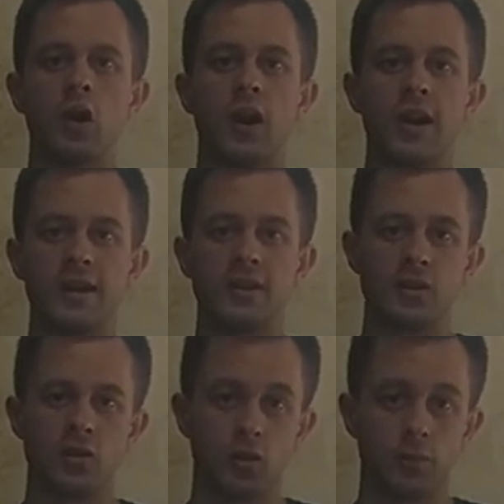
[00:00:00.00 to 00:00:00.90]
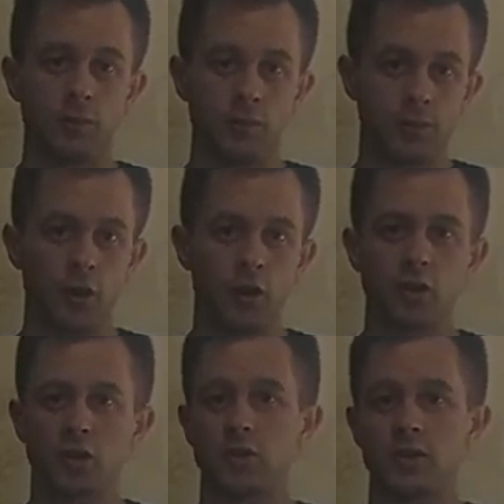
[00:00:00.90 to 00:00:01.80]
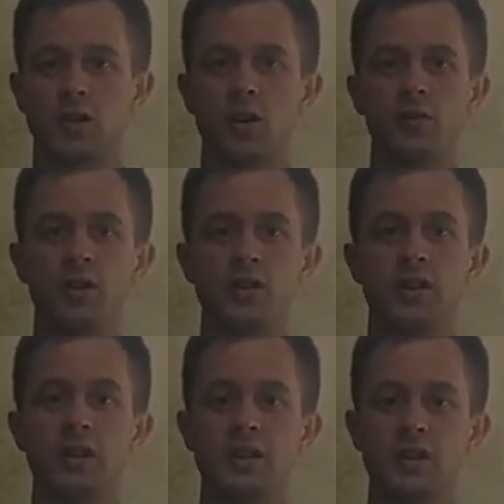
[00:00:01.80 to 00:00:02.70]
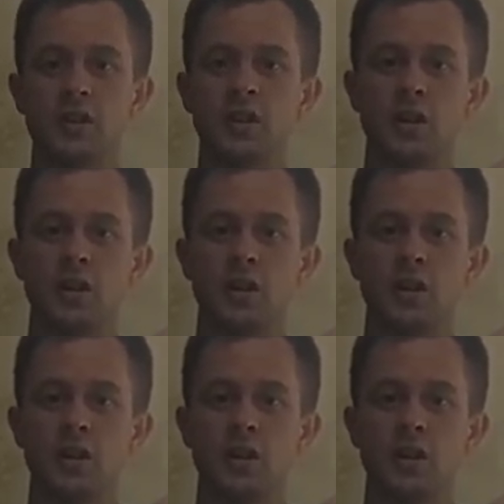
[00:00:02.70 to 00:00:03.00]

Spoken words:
and your product or service is